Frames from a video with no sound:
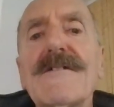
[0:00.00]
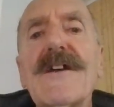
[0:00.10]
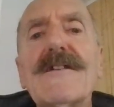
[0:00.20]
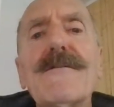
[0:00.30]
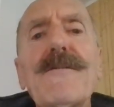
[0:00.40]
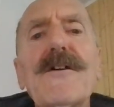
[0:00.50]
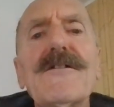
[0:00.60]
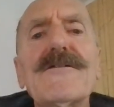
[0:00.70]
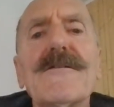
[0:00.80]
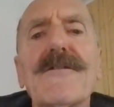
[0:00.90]
Take the
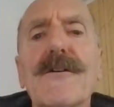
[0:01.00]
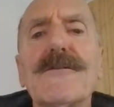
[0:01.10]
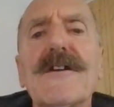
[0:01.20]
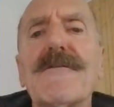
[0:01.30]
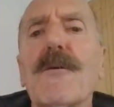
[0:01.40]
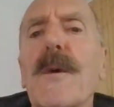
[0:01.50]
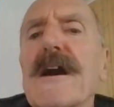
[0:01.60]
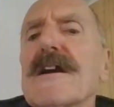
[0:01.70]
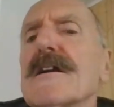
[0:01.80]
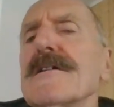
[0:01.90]
first of those
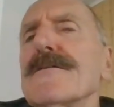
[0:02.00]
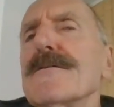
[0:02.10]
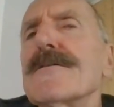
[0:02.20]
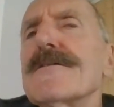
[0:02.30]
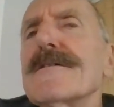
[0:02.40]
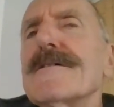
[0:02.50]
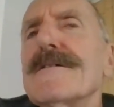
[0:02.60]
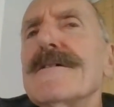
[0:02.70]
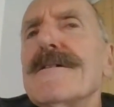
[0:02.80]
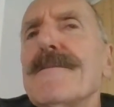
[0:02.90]
giveaway clues
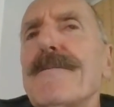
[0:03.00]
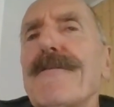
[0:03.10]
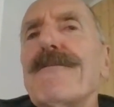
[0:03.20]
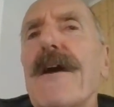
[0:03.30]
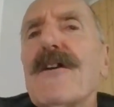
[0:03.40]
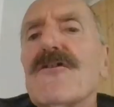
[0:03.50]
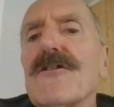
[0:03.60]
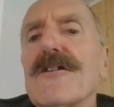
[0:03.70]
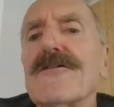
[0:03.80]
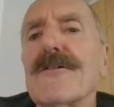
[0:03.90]

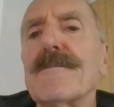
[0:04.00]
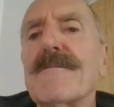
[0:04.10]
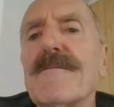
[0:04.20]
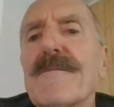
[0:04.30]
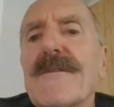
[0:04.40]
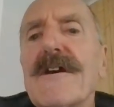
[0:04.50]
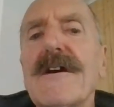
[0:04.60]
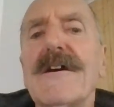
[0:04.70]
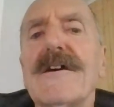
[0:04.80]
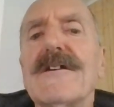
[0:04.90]
perfectionism.
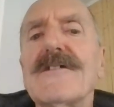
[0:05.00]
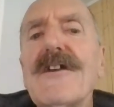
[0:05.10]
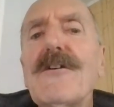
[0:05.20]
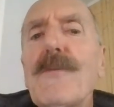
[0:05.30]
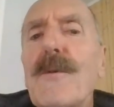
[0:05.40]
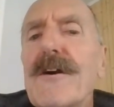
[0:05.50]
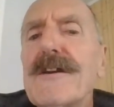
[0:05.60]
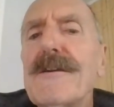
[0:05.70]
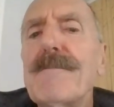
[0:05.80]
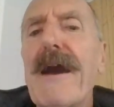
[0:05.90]
Say you
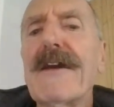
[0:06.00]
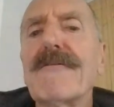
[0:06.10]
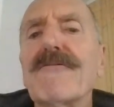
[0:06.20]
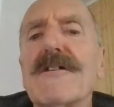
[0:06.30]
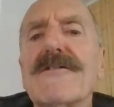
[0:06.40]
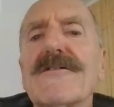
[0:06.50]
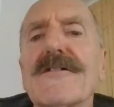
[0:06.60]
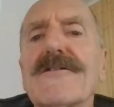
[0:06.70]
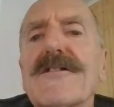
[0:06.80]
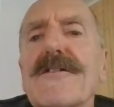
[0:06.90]
work in a bank, for
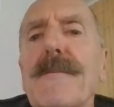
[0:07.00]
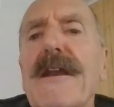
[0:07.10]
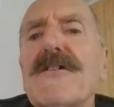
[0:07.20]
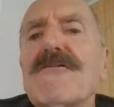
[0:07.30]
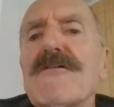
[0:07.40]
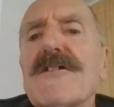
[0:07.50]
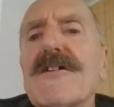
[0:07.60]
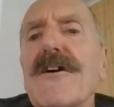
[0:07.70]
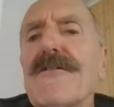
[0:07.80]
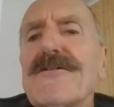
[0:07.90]
instance, and the manager is
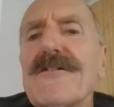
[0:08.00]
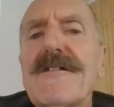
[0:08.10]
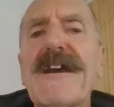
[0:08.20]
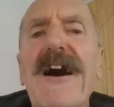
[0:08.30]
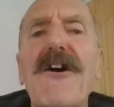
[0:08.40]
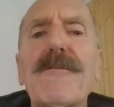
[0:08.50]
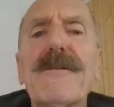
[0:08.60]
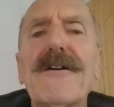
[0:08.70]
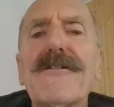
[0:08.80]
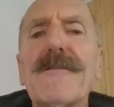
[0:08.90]
constantly
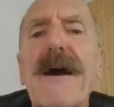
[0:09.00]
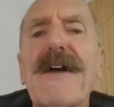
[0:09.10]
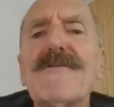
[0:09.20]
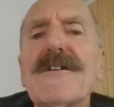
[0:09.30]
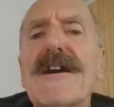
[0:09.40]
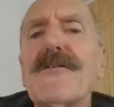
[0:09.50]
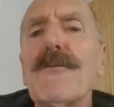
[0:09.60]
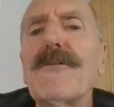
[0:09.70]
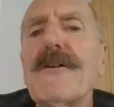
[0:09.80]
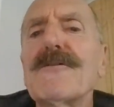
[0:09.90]
harping on about having to get
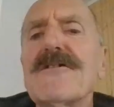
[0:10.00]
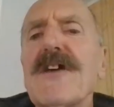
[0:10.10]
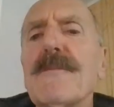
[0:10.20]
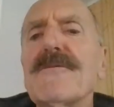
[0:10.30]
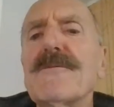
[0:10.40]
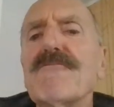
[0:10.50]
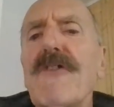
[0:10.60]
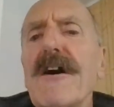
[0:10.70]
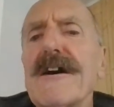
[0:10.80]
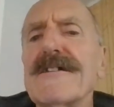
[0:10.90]
all those sums
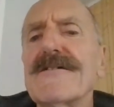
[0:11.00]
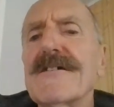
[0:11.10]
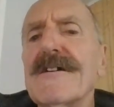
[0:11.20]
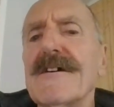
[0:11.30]
right